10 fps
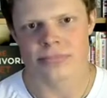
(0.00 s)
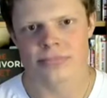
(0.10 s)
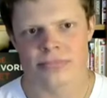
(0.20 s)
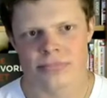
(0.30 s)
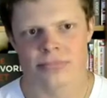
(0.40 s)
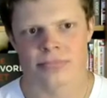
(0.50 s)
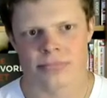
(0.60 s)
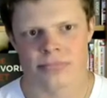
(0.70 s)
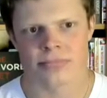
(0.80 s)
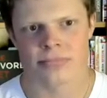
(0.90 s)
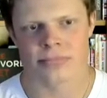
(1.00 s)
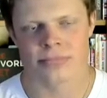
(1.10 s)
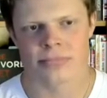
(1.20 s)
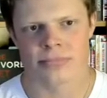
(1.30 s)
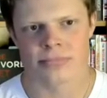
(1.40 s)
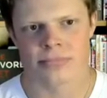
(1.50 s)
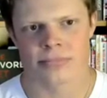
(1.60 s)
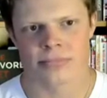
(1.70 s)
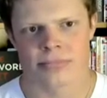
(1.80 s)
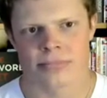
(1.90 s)

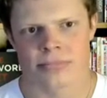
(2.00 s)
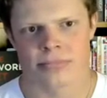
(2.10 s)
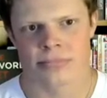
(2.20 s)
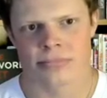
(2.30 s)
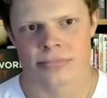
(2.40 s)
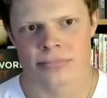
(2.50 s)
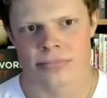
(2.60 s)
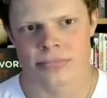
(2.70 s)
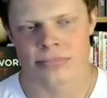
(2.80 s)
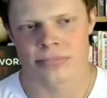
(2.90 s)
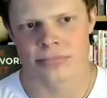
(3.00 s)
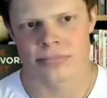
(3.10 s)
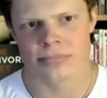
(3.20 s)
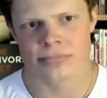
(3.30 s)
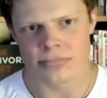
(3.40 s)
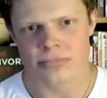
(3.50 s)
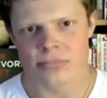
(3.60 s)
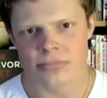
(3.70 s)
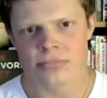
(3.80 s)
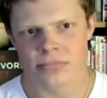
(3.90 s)

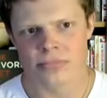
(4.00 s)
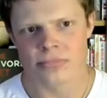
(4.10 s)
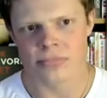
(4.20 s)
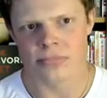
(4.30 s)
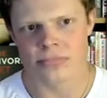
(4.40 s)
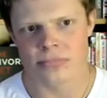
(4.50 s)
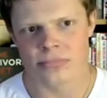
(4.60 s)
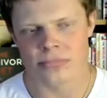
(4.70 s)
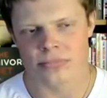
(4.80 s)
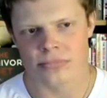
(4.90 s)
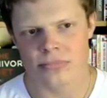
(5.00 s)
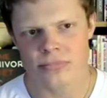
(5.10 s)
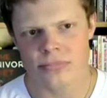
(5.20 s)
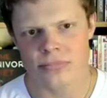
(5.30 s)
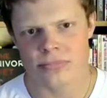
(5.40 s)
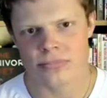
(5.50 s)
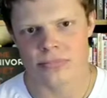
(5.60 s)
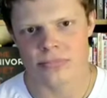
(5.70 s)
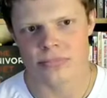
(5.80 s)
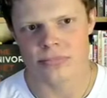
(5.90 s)

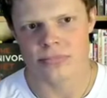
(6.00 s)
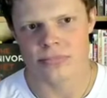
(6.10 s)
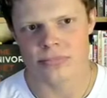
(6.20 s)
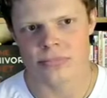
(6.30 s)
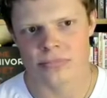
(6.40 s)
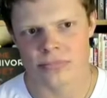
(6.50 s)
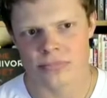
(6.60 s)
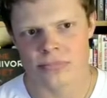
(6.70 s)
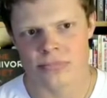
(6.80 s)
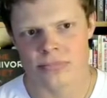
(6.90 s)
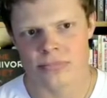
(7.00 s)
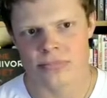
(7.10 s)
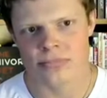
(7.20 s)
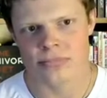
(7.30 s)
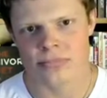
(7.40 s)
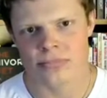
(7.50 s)
No words are spoken by the person on screen.